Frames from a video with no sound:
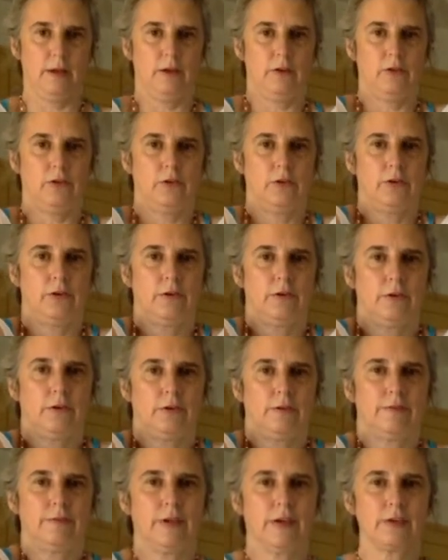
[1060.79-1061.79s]

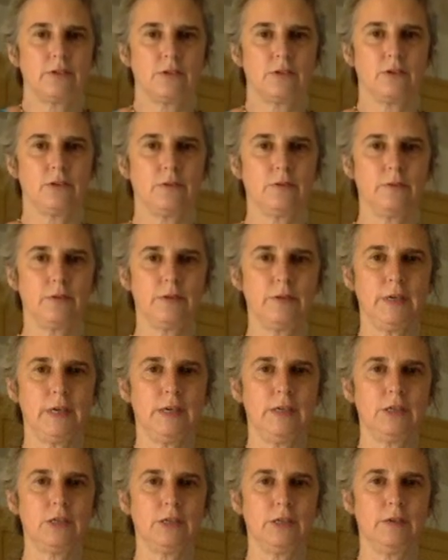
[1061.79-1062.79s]
Internal, external
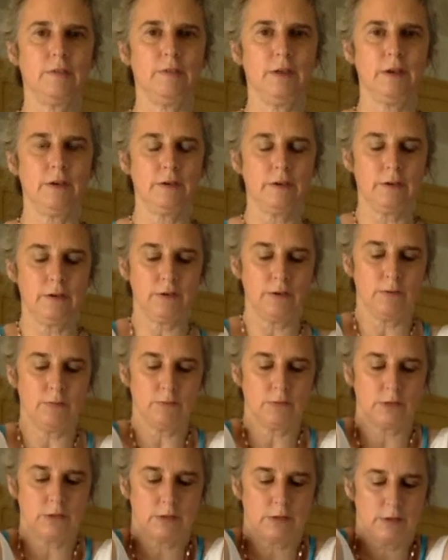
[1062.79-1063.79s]
rotation of the
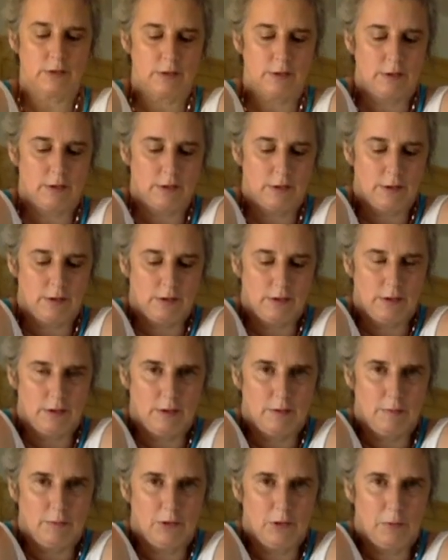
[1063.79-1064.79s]
arms.
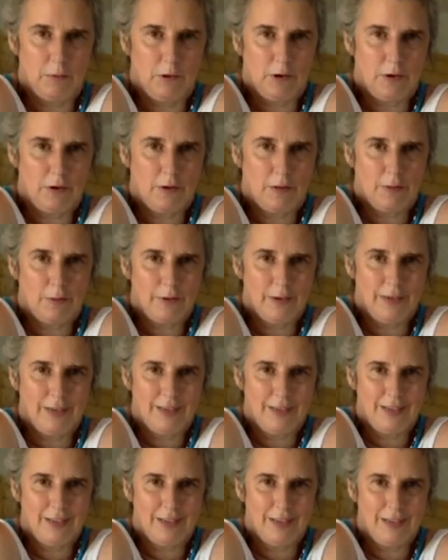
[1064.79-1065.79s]
Pull them all the way
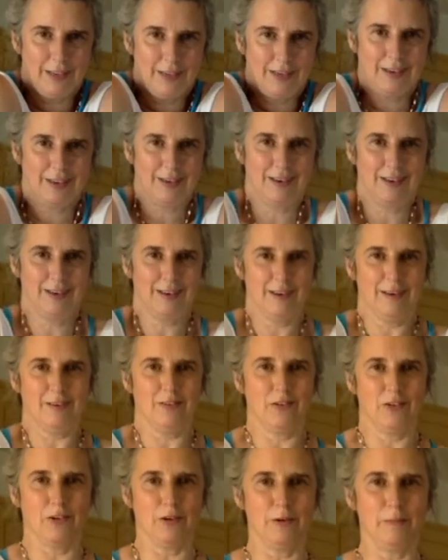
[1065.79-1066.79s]
in.
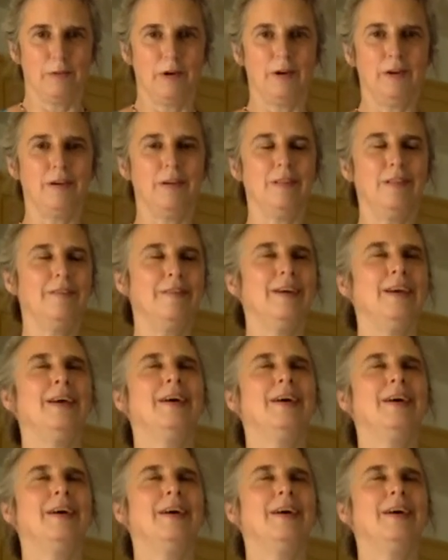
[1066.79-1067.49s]
Turn them all the way